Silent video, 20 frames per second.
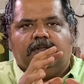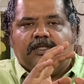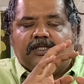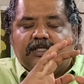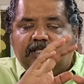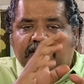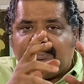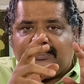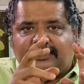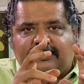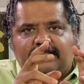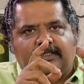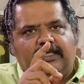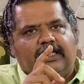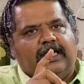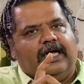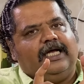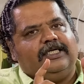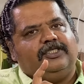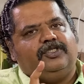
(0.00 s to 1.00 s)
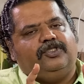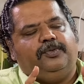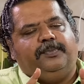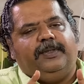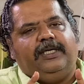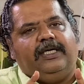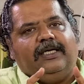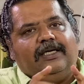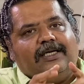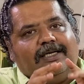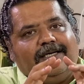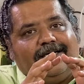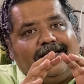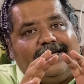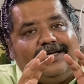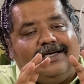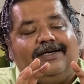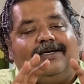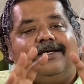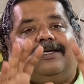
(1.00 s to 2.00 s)
This has to be
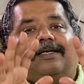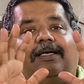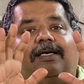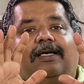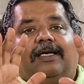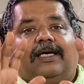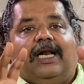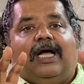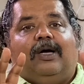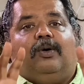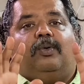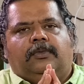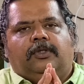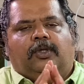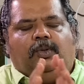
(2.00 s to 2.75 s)
clear now.